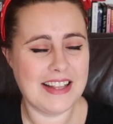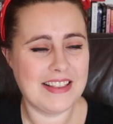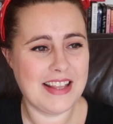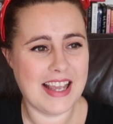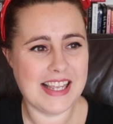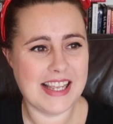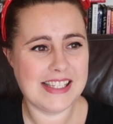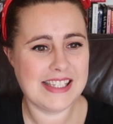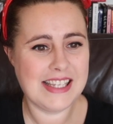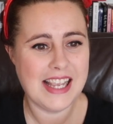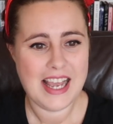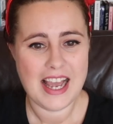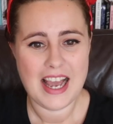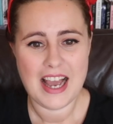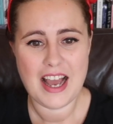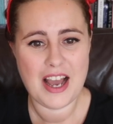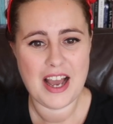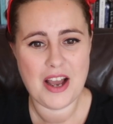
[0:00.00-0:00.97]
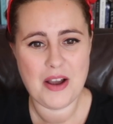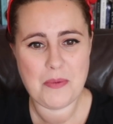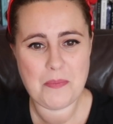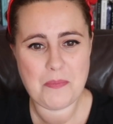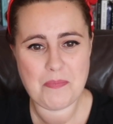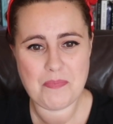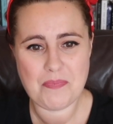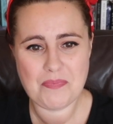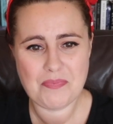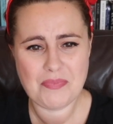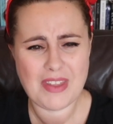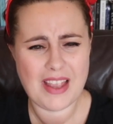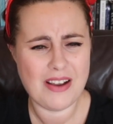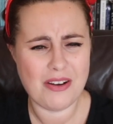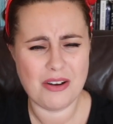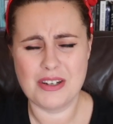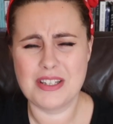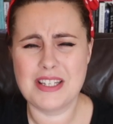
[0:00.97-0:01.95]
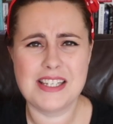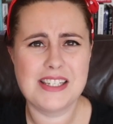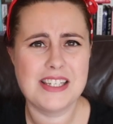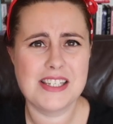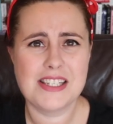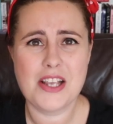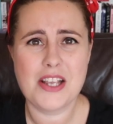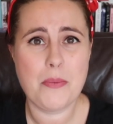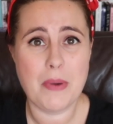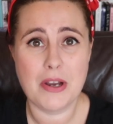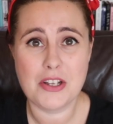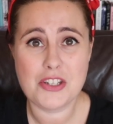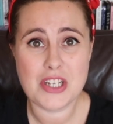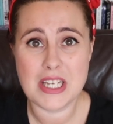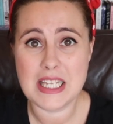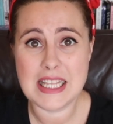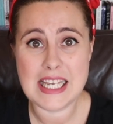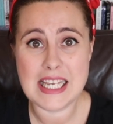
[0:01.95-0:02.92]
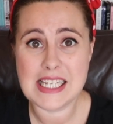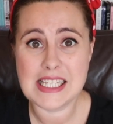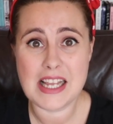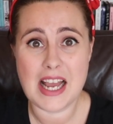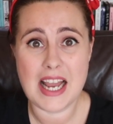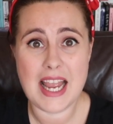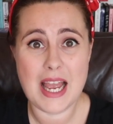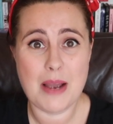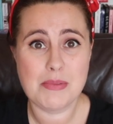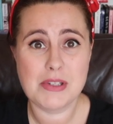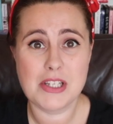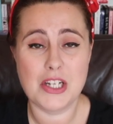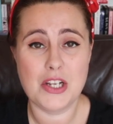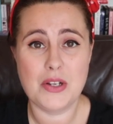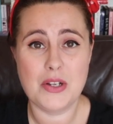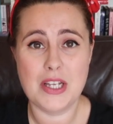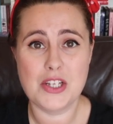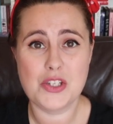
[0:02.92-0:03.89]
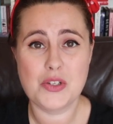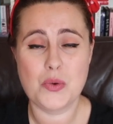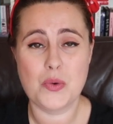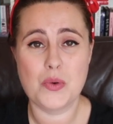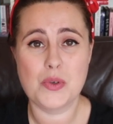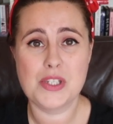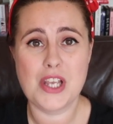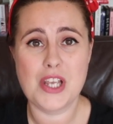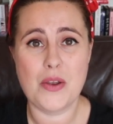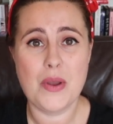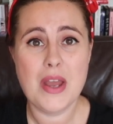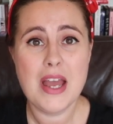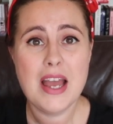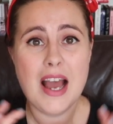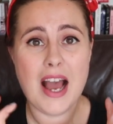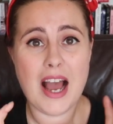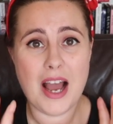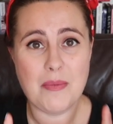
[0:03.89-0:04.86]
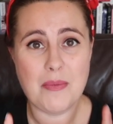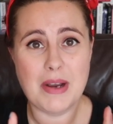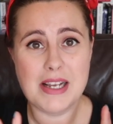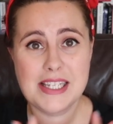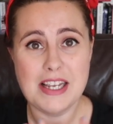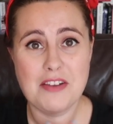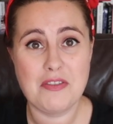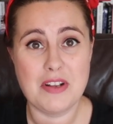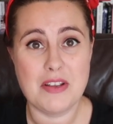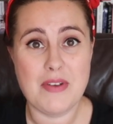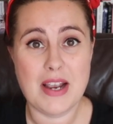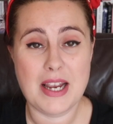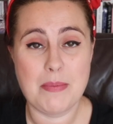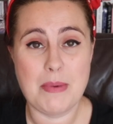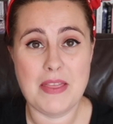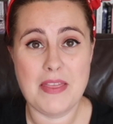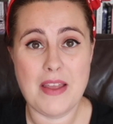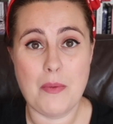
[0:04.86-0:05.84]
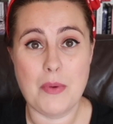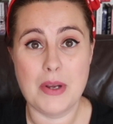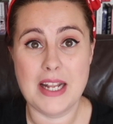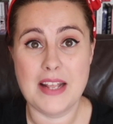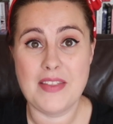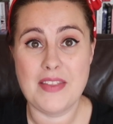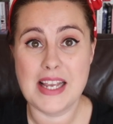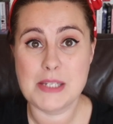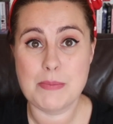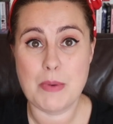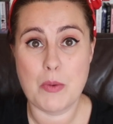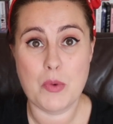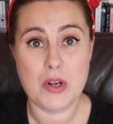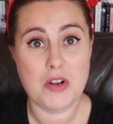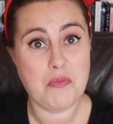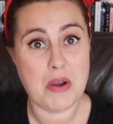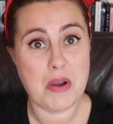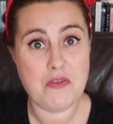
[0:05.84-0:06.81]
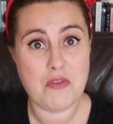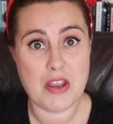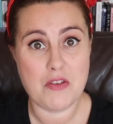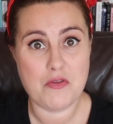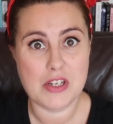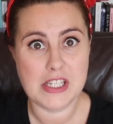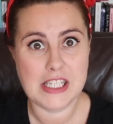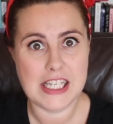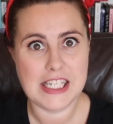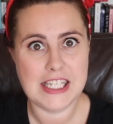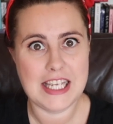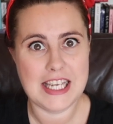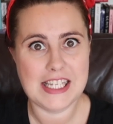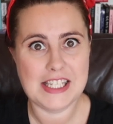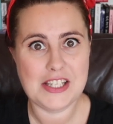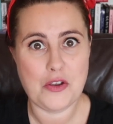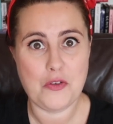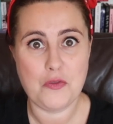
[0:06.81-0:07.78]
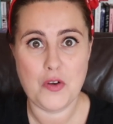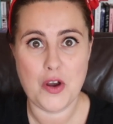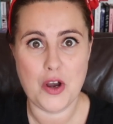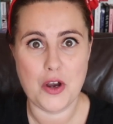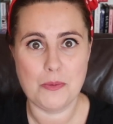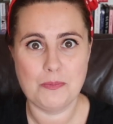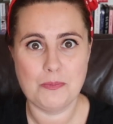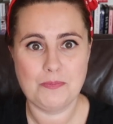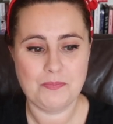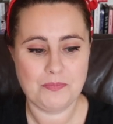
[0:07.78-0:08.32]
there's just so much in these that I absolutely adore. So I definitely recommend that one, and that's been one of my favourites this year so far.